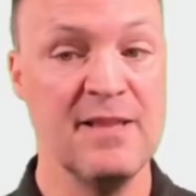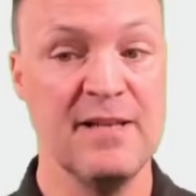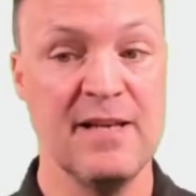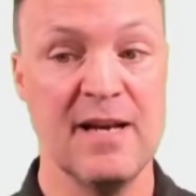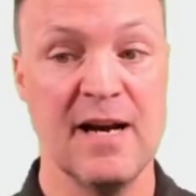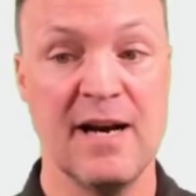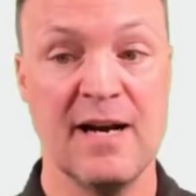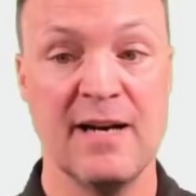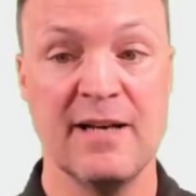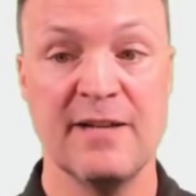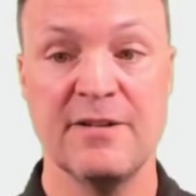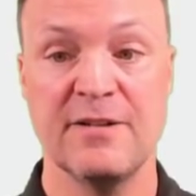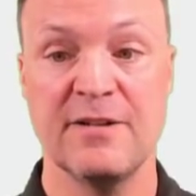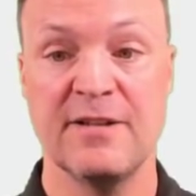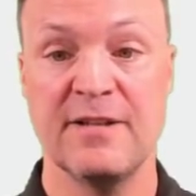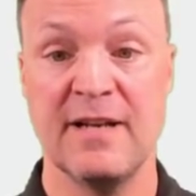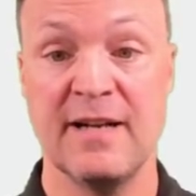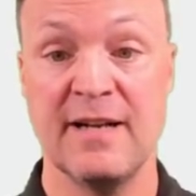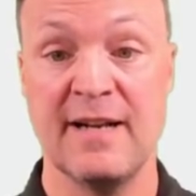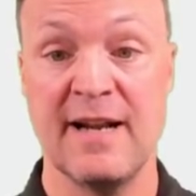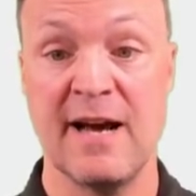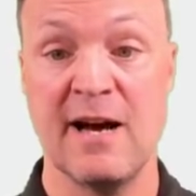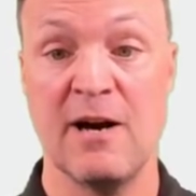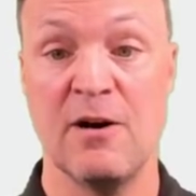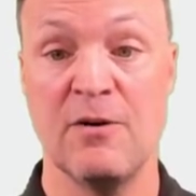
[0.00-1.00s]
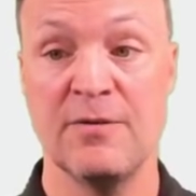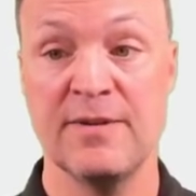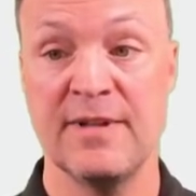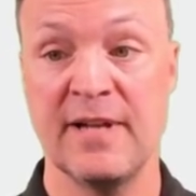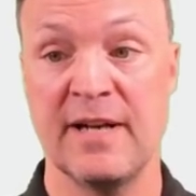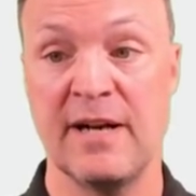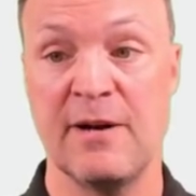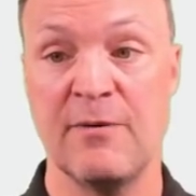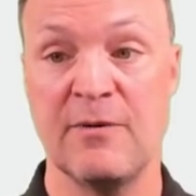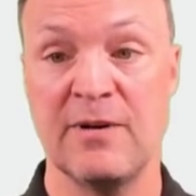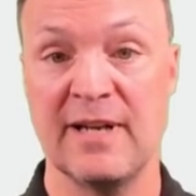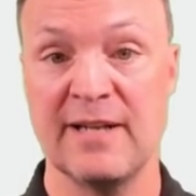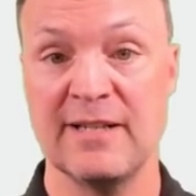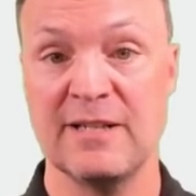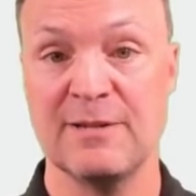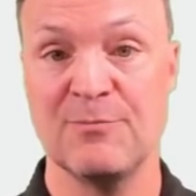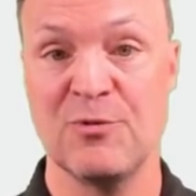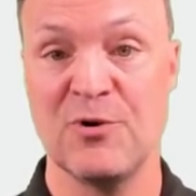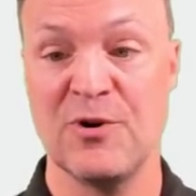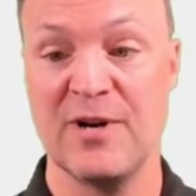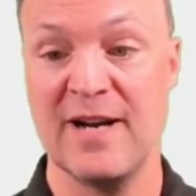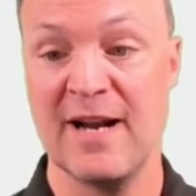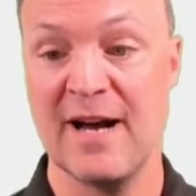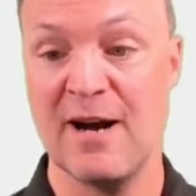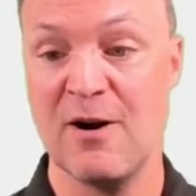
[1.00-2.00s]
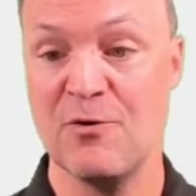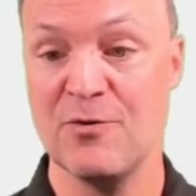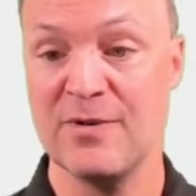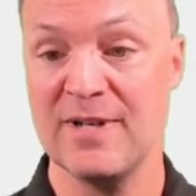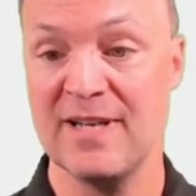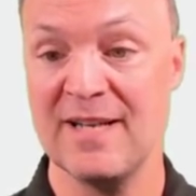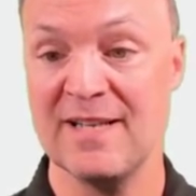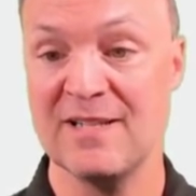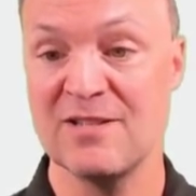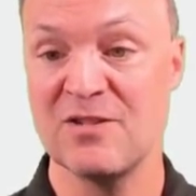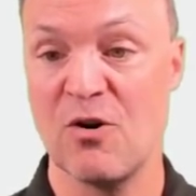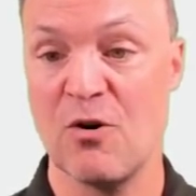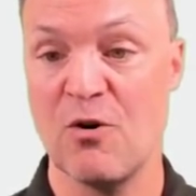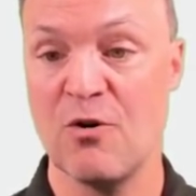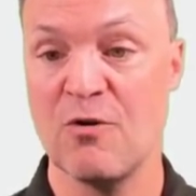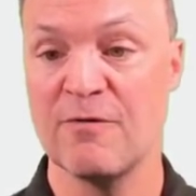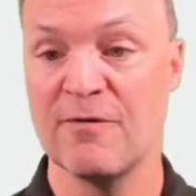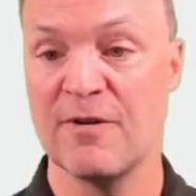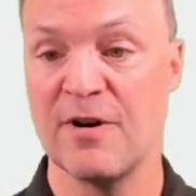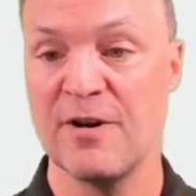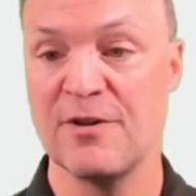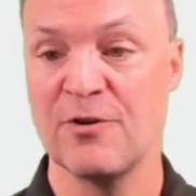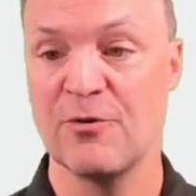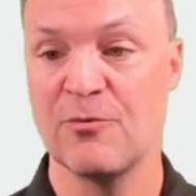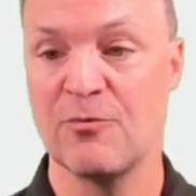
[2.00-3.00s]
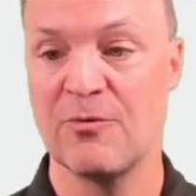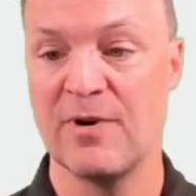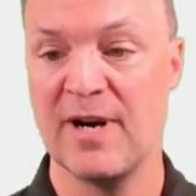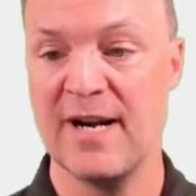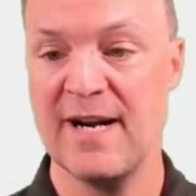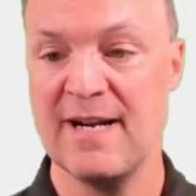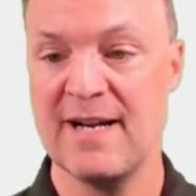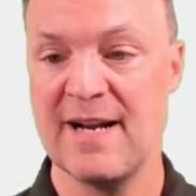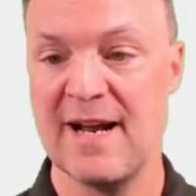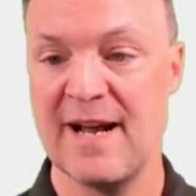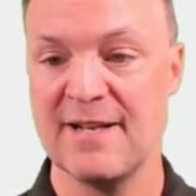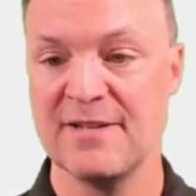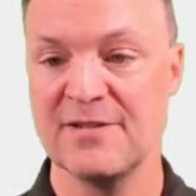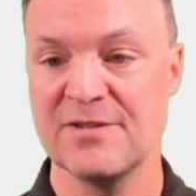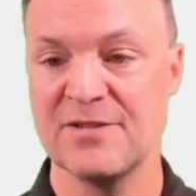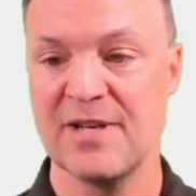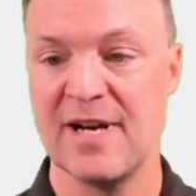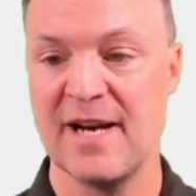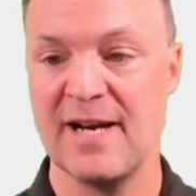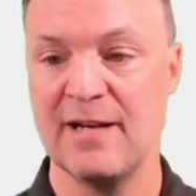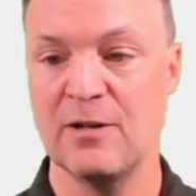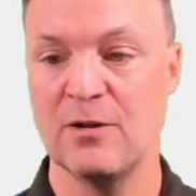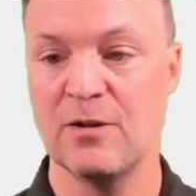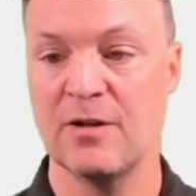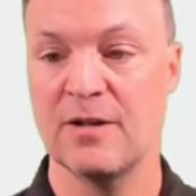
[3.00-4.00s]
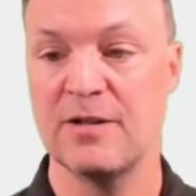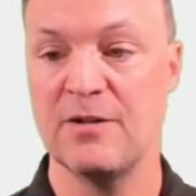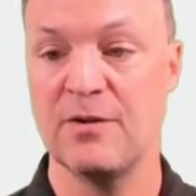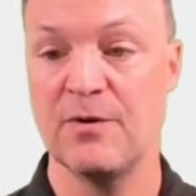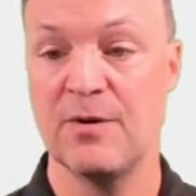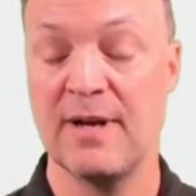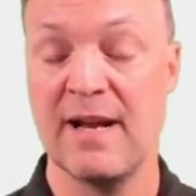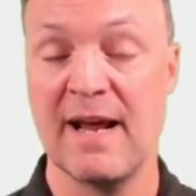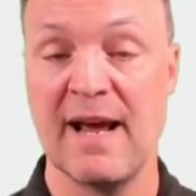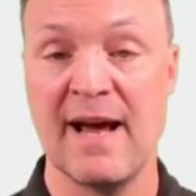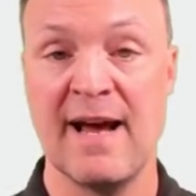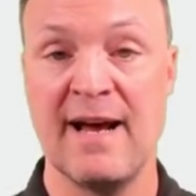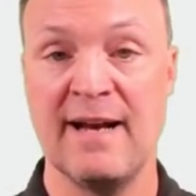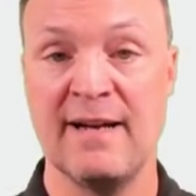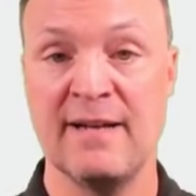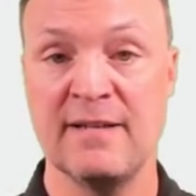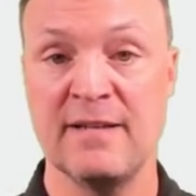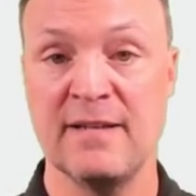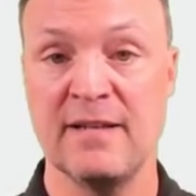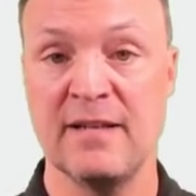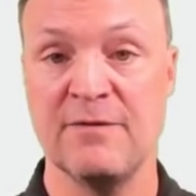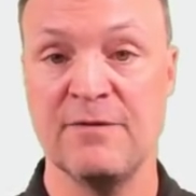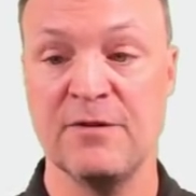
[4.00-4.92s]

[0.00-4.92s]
And the other thing now that I would like to point out is over on the right hand side, look, you can add,